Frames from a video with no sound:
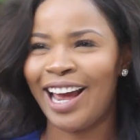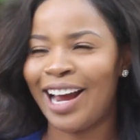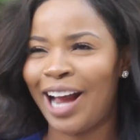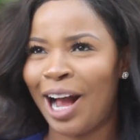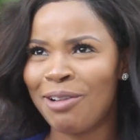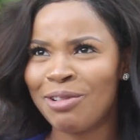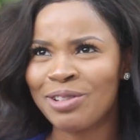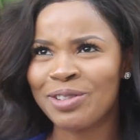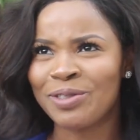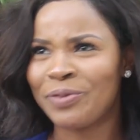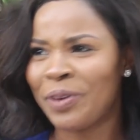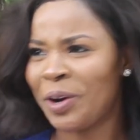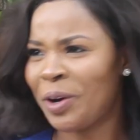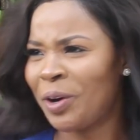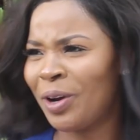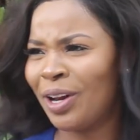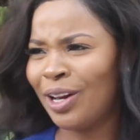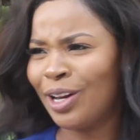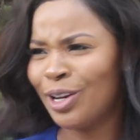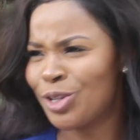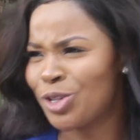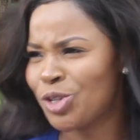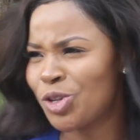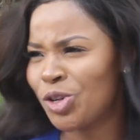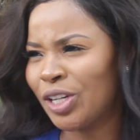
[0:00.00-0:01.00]
like I was very
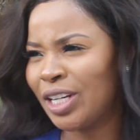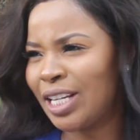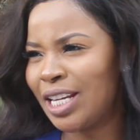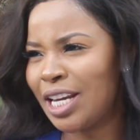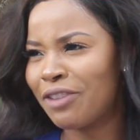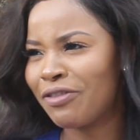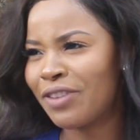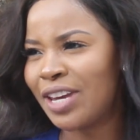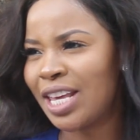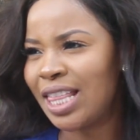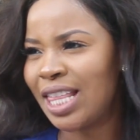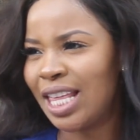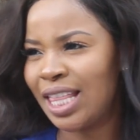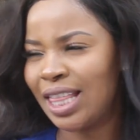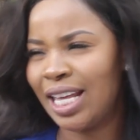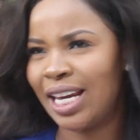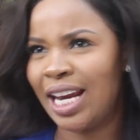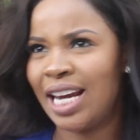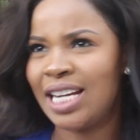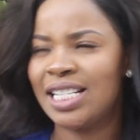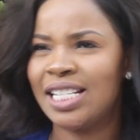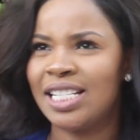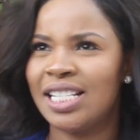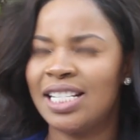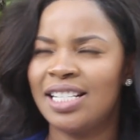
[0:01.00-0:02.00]
literal in everything that
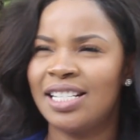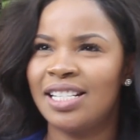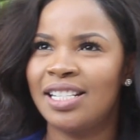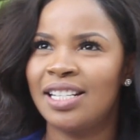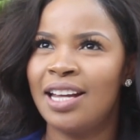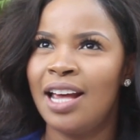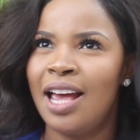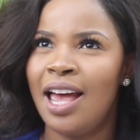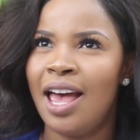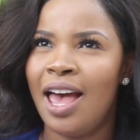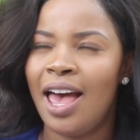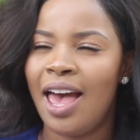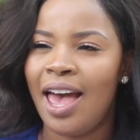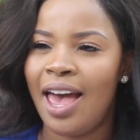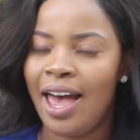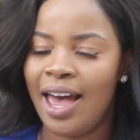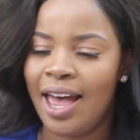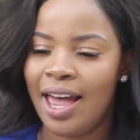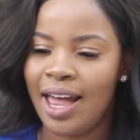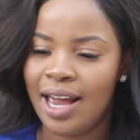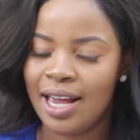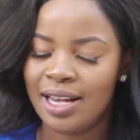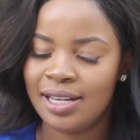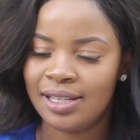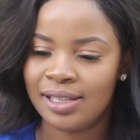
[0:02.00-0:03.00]
I did
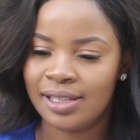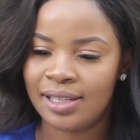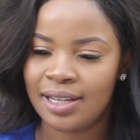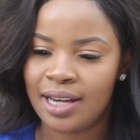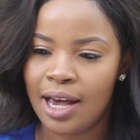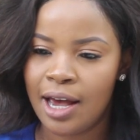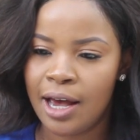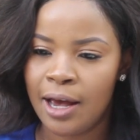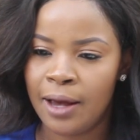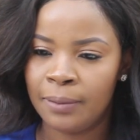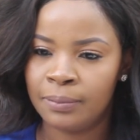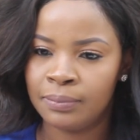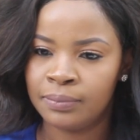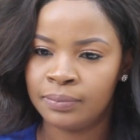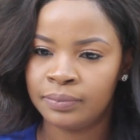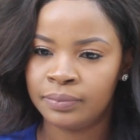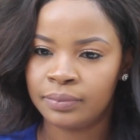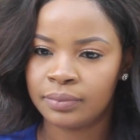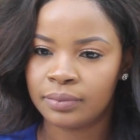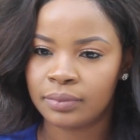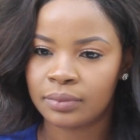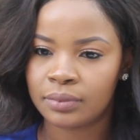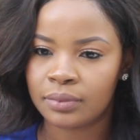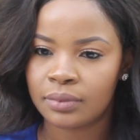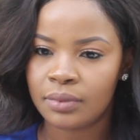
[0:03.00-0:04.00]
and um
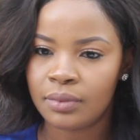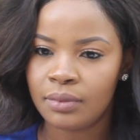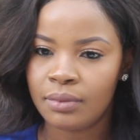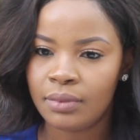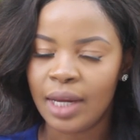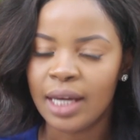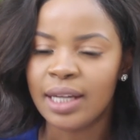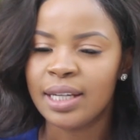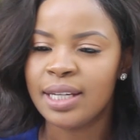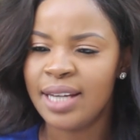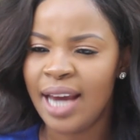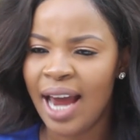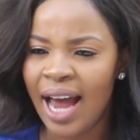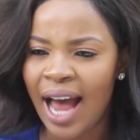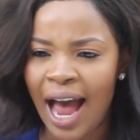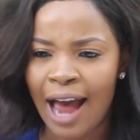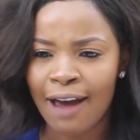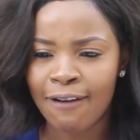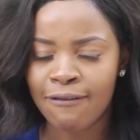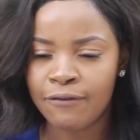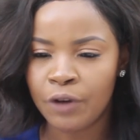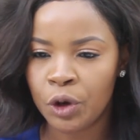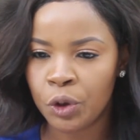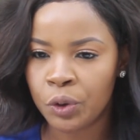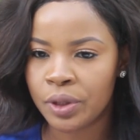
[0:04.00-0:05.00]
yeah,
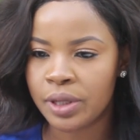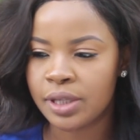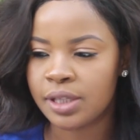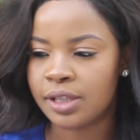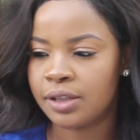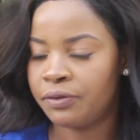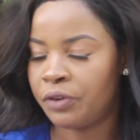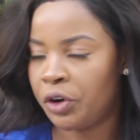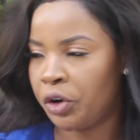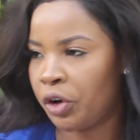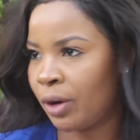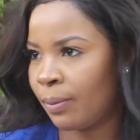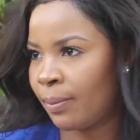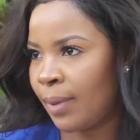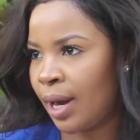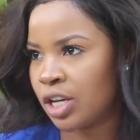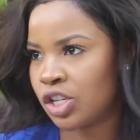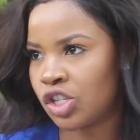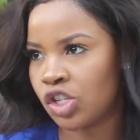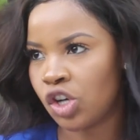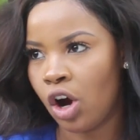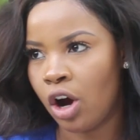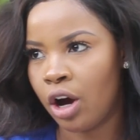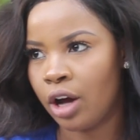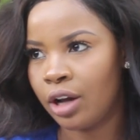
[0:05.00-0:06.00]
I focused very
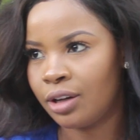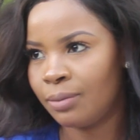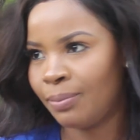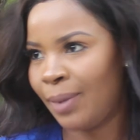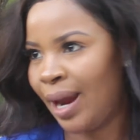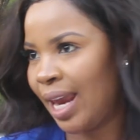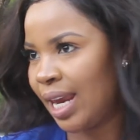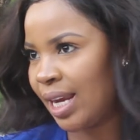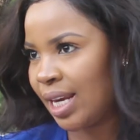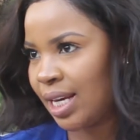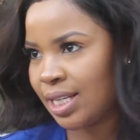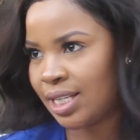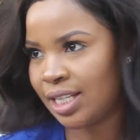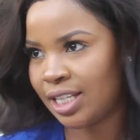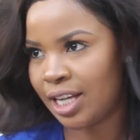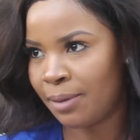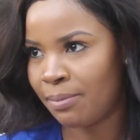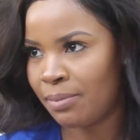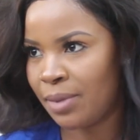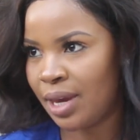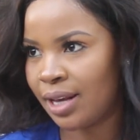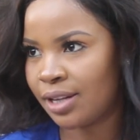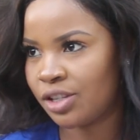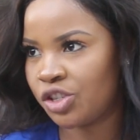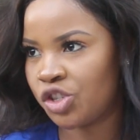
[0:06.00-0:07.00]
much on my
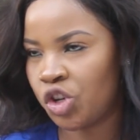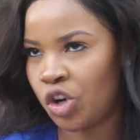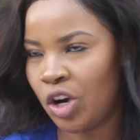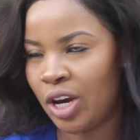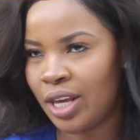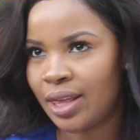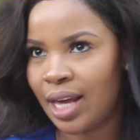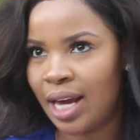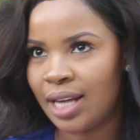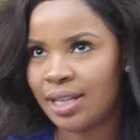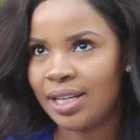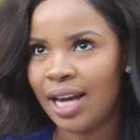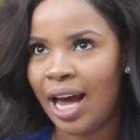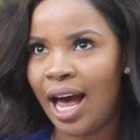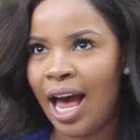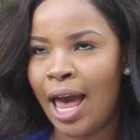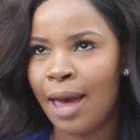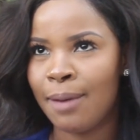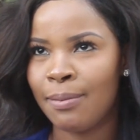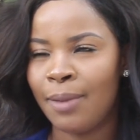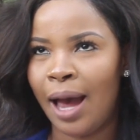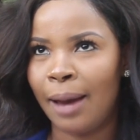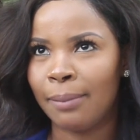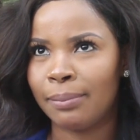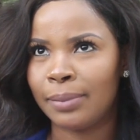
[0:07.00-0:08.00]
academics during that
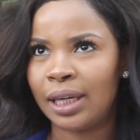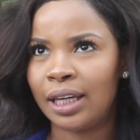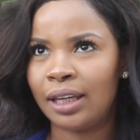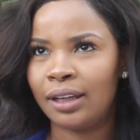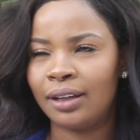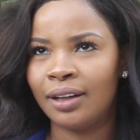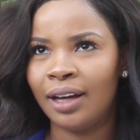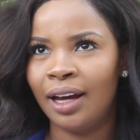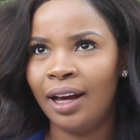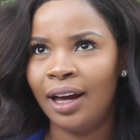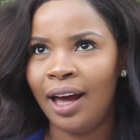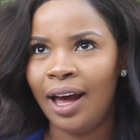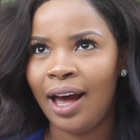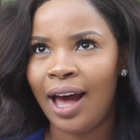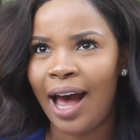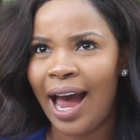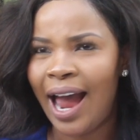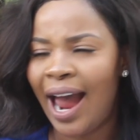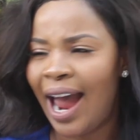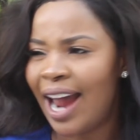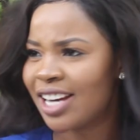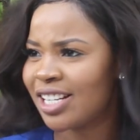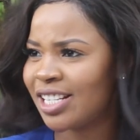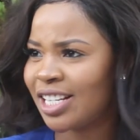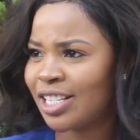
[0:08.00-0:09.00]
time. I mean,
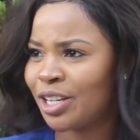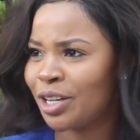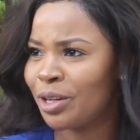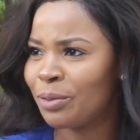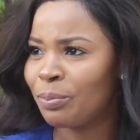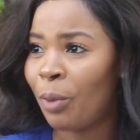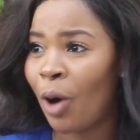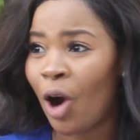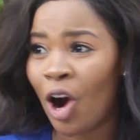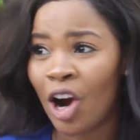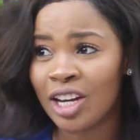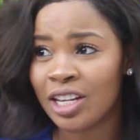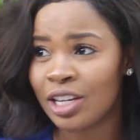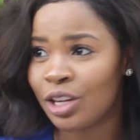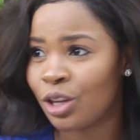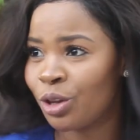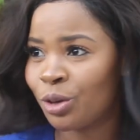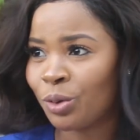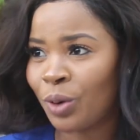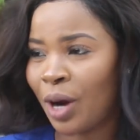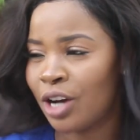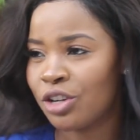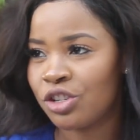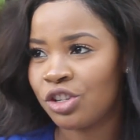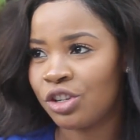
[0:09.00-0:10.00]
I actually didn't party
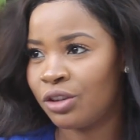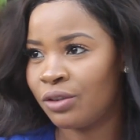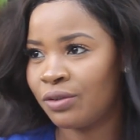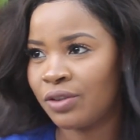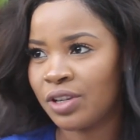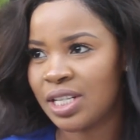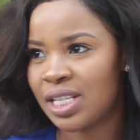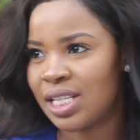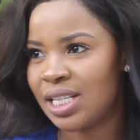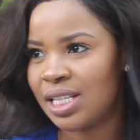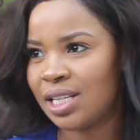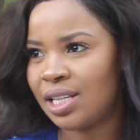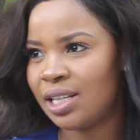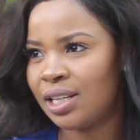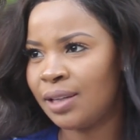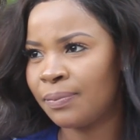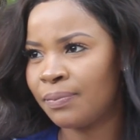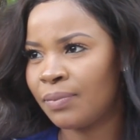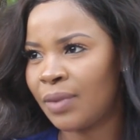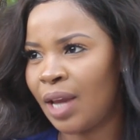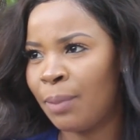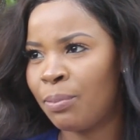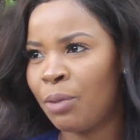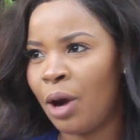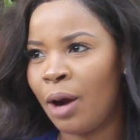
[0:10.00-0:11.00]
throughout university.
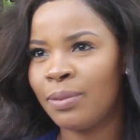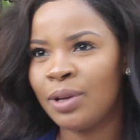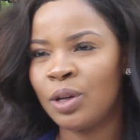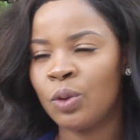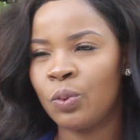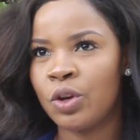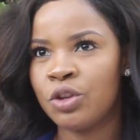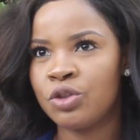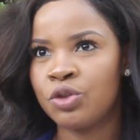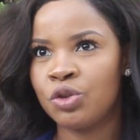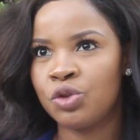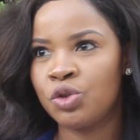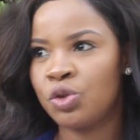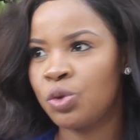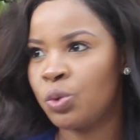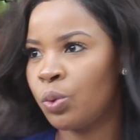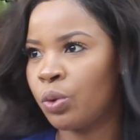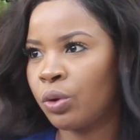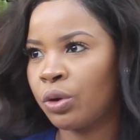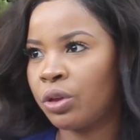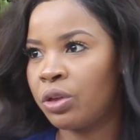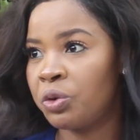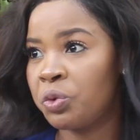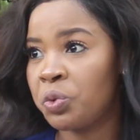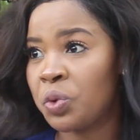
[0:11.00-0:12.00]
I probably went to two
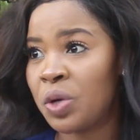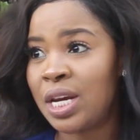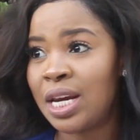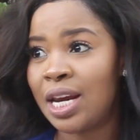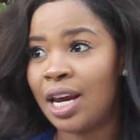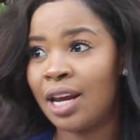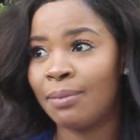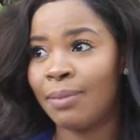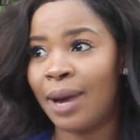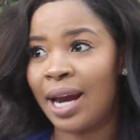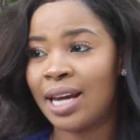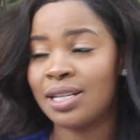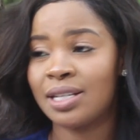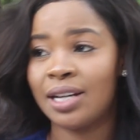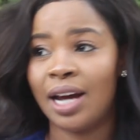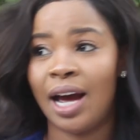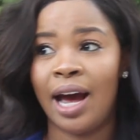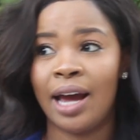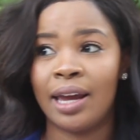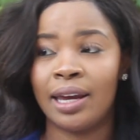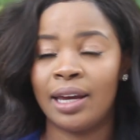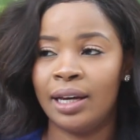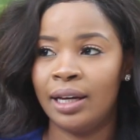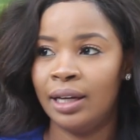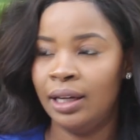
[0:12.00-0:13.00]
or three in my
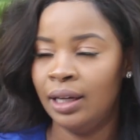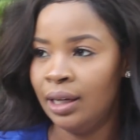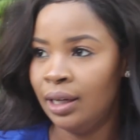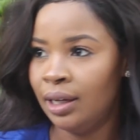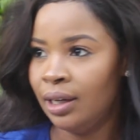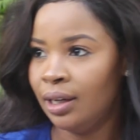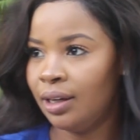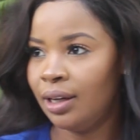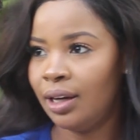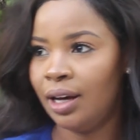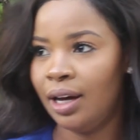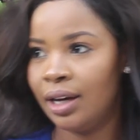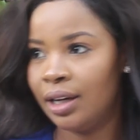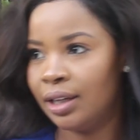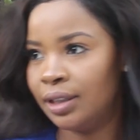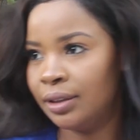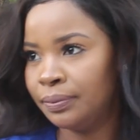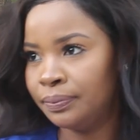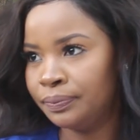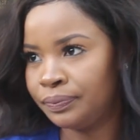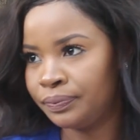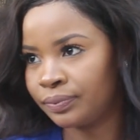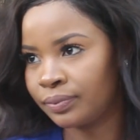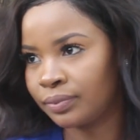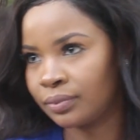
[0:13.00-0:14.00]
entire
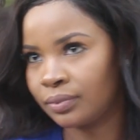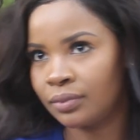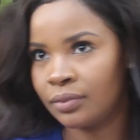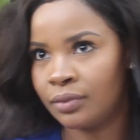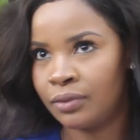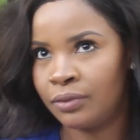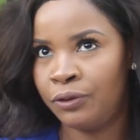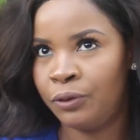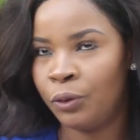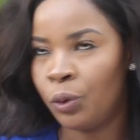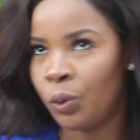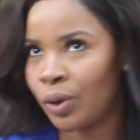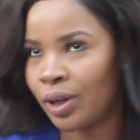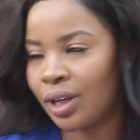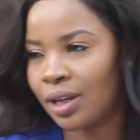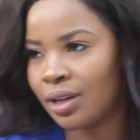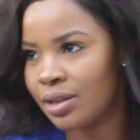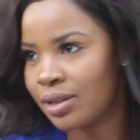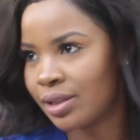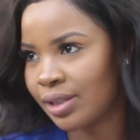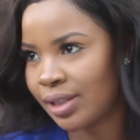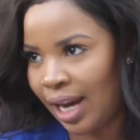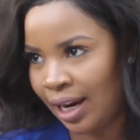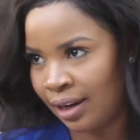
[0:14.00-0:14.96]
um, four years